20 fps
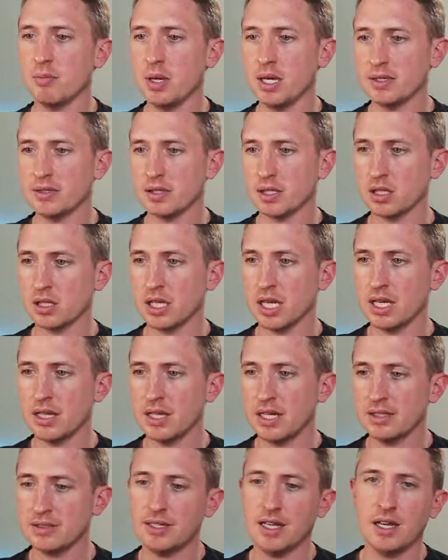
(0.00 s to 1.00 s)
basically.
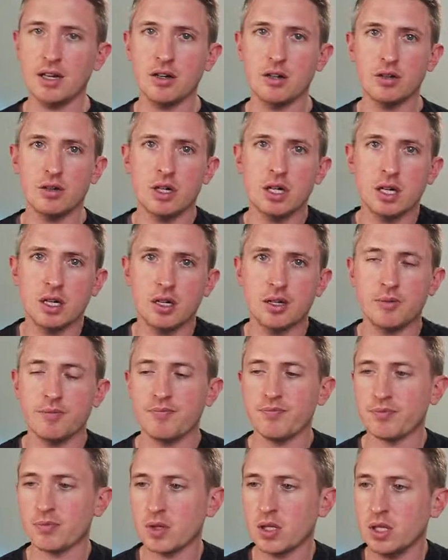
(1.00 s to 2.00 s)
And that's how,
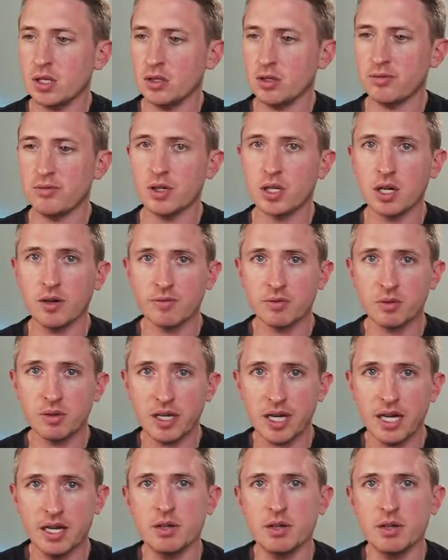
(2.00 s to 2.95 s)
if you come from the